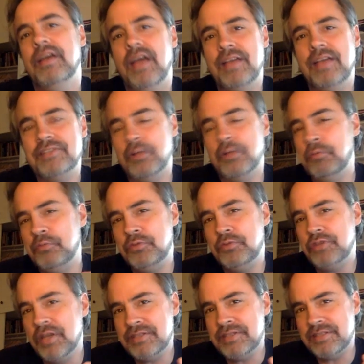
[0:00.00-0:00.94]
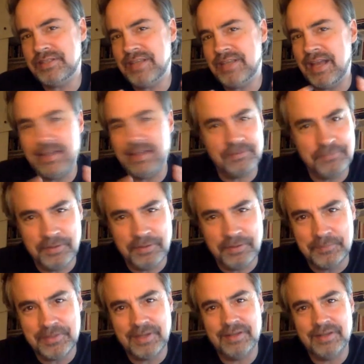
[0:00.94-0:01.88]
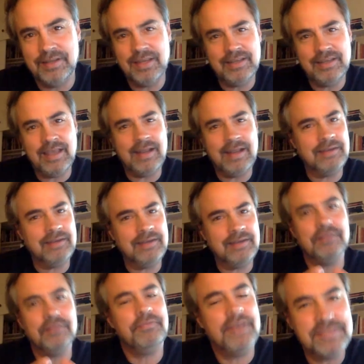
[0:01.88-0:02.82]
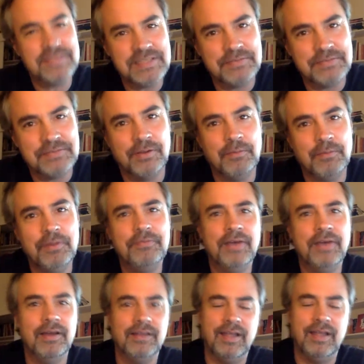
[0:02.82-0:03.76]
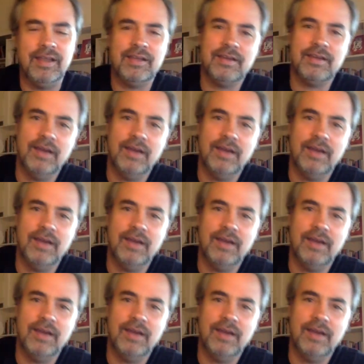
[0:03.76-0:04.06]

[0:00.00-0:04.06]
And so just getting the film done and getting to the festival, we felt like,